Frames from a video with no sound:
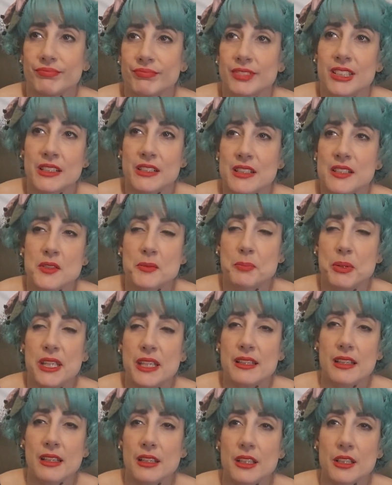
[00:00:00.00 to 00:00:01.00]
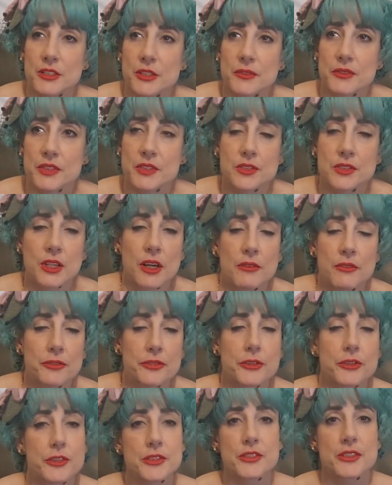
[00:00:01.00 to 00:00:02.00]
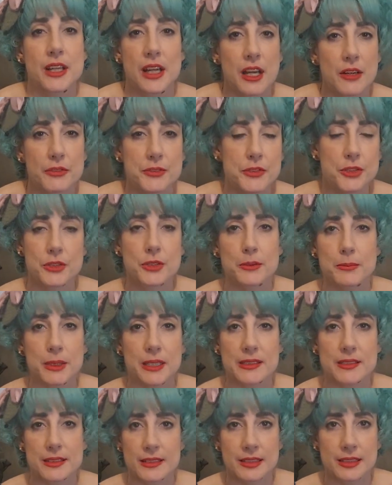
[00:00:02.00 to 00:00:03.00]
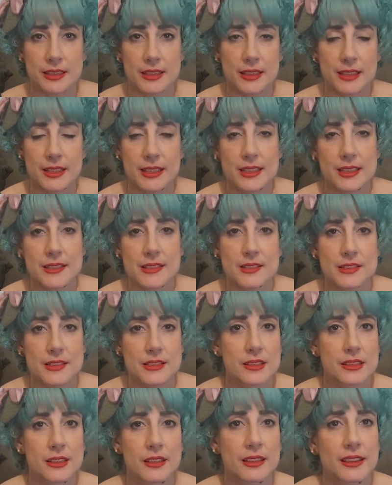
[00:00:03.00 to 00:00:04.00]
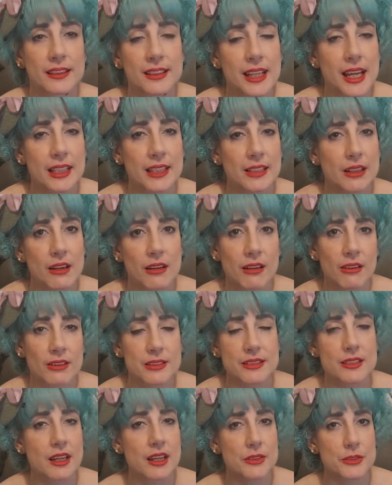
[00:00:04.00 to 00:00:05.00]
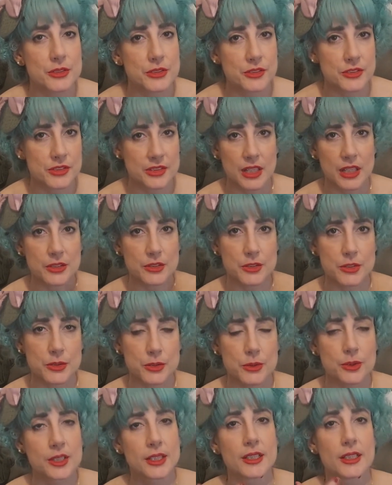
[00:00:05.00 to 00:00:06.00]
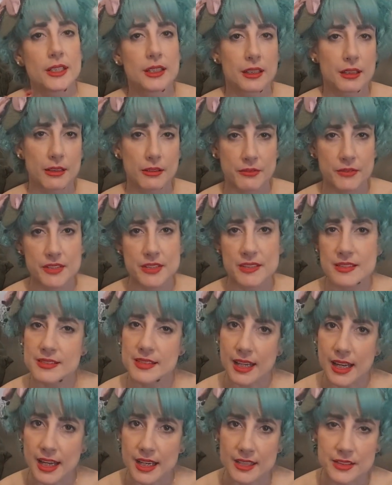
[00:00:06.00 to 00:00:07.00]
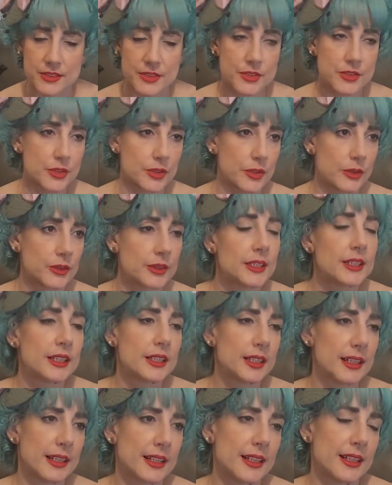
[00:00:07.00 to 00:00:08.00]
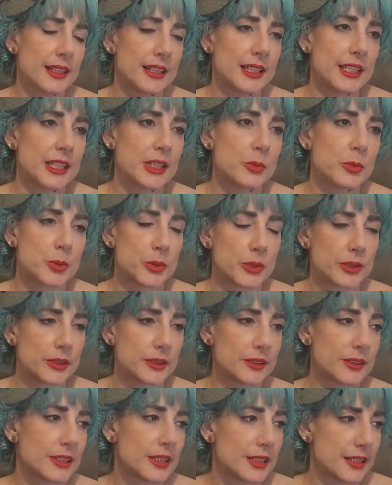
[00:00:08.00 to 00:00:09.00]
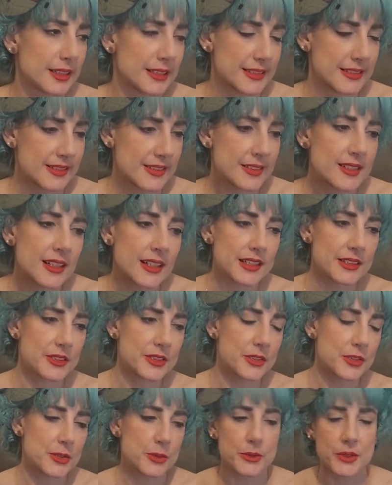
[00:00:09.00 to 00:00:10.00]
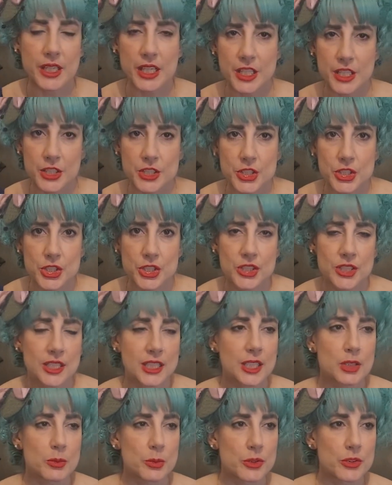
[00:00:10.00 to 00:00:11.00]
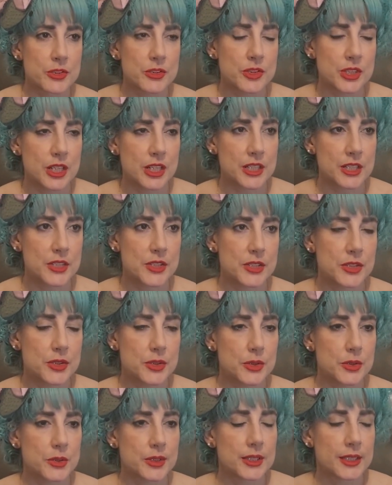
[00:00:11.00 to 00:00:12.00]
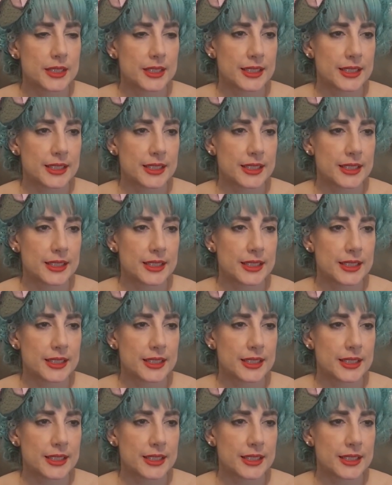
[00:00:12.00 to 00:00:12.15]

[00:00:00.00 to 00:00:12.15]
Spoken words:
there has been a lot of discomfort after, but it's like all the other tattoo of this size, so it will start to itch, it will start to